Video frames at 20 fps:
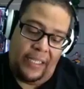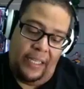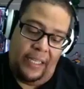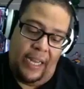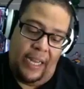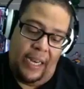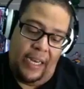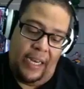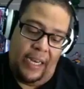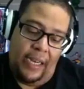
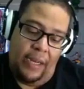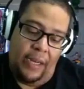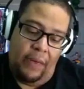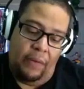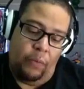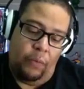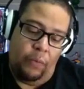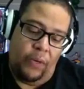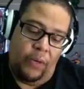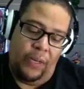and
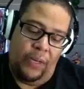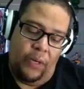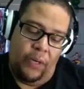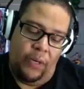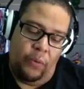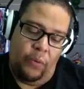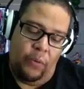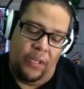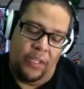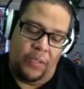what it
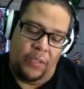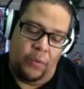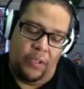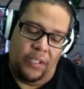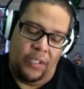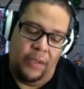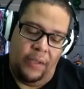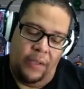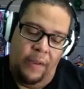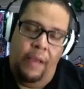
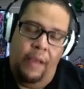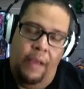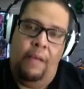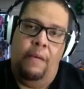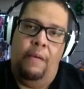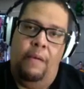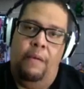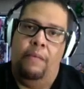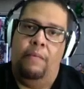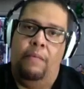was
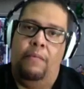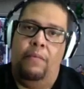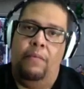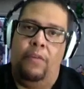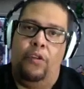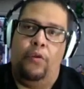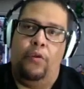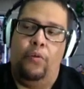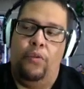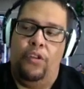
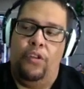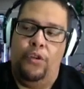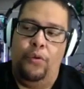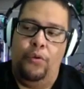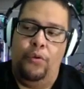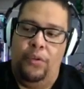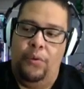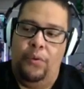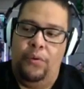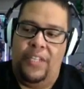you
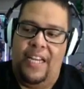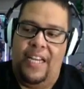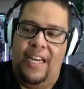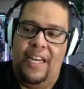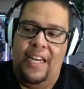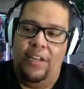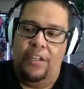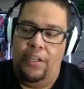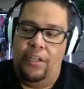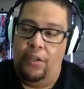
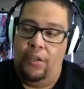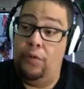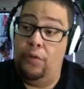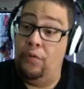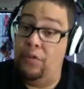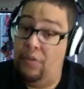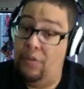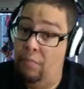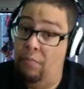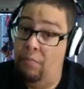
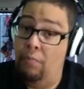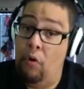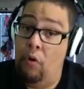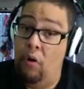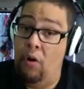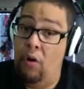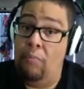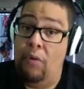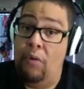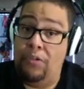used
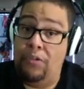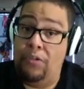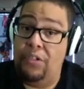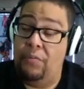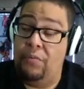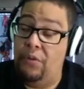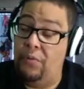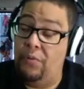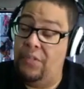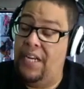more
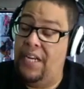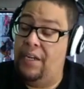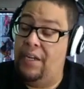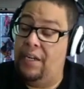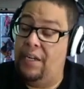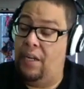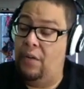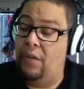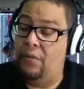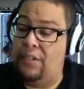emotion. You teetered
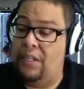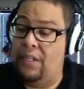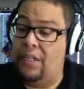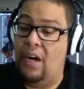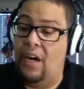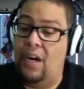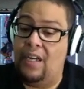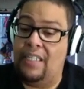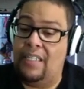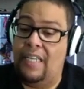close to the
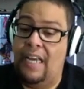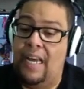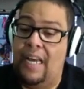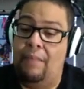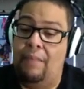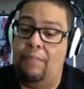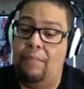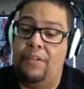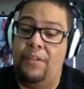dark side, but you